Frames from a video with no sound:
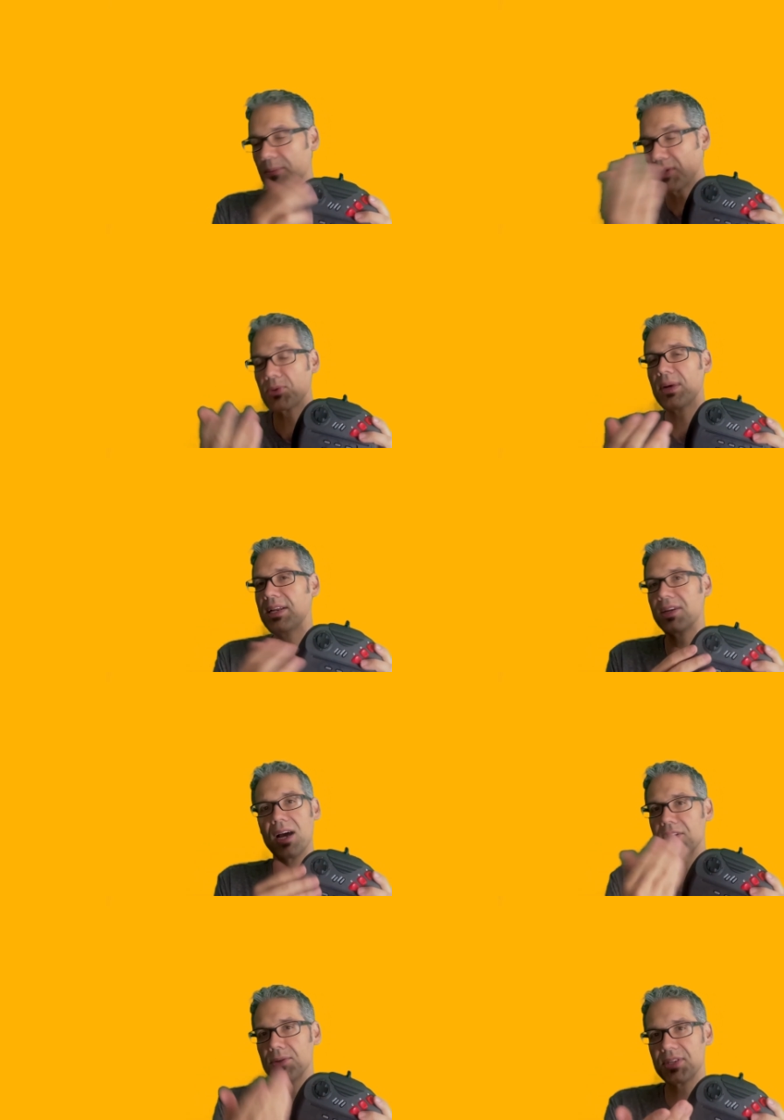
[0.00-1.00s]
Between
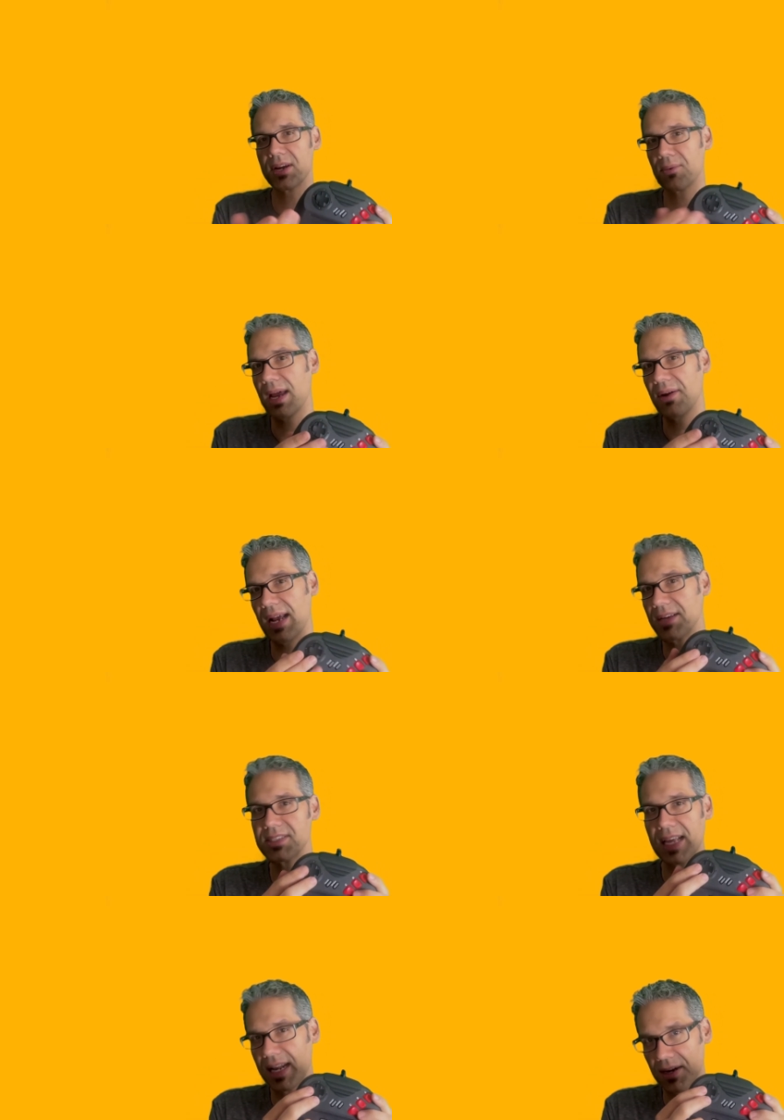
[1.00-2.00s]
using a
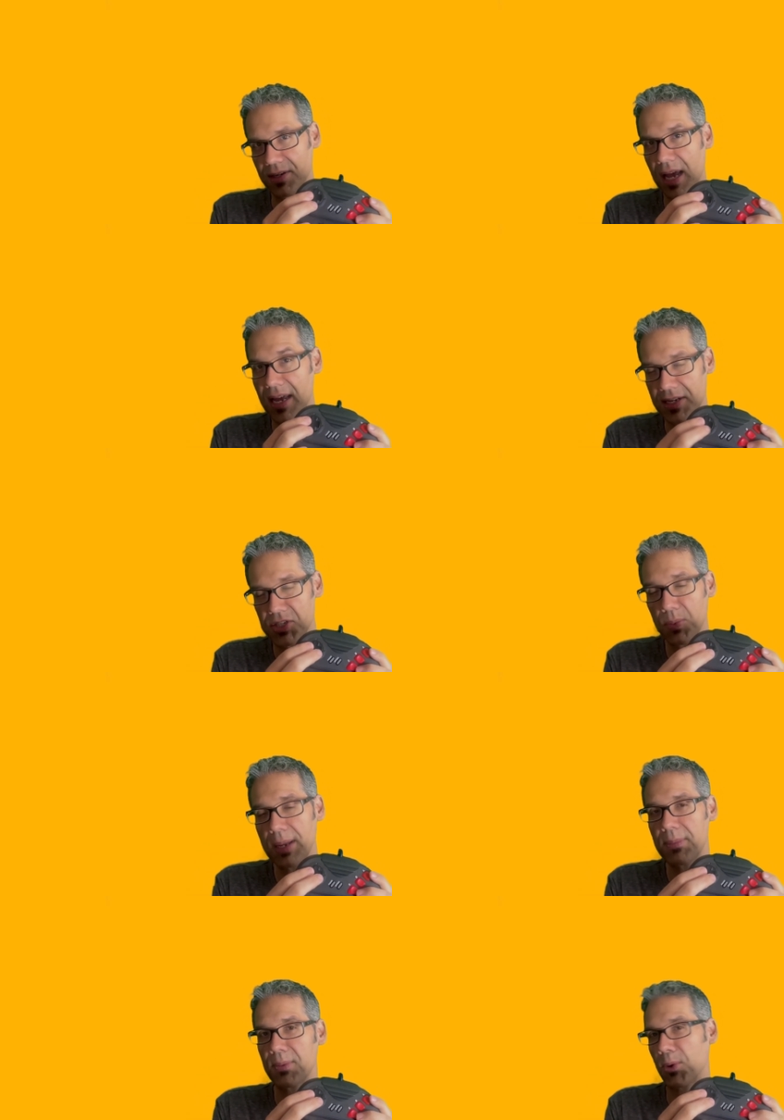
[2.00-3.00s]
roundhouse and a
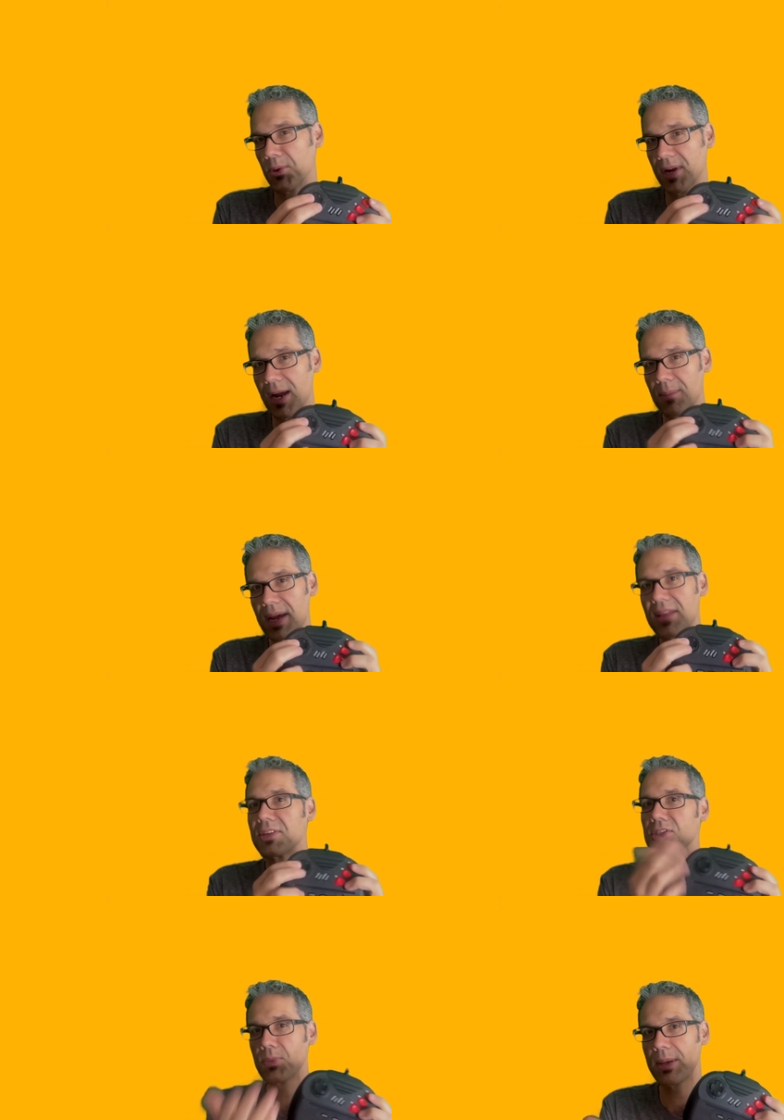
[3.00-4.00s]
sweep in Mortal
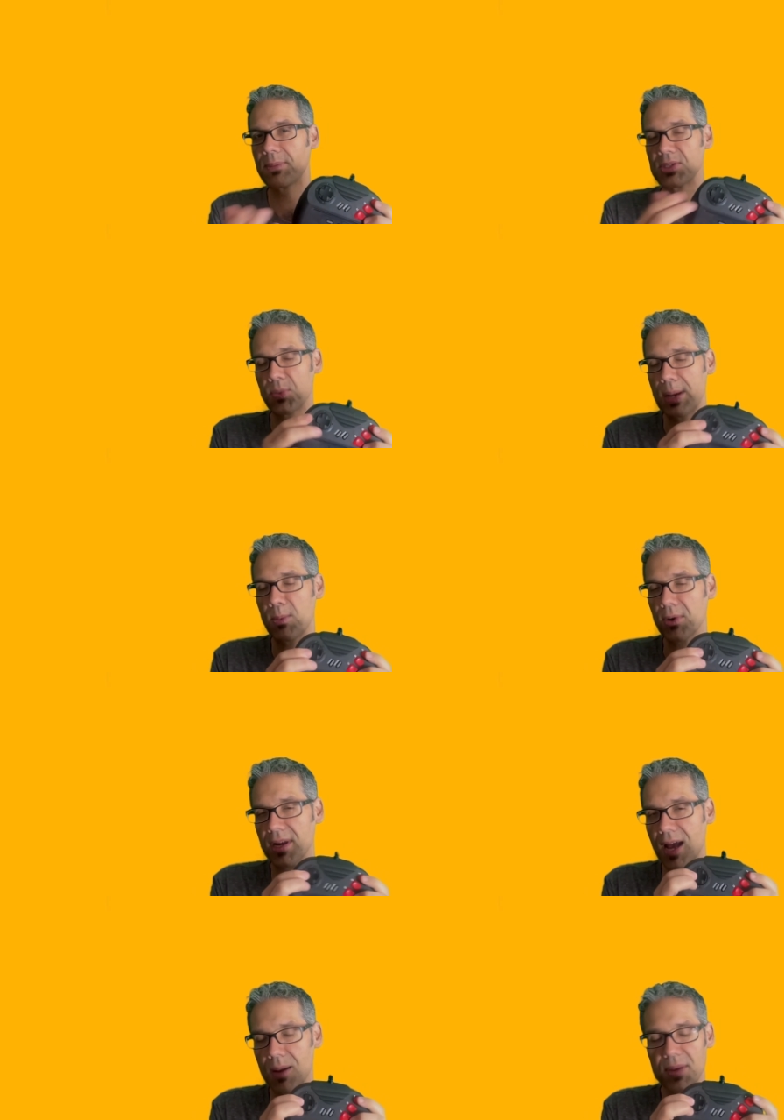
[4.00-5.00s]
Kombat, the sweep is way more
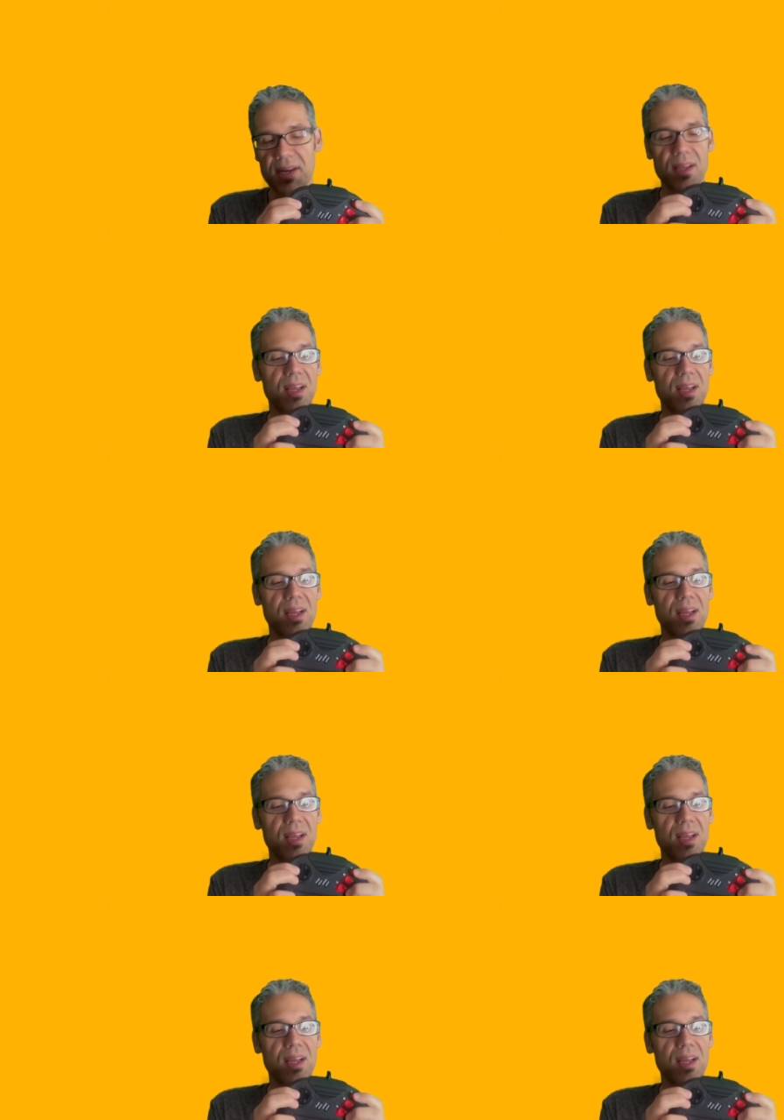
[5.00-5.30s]
common.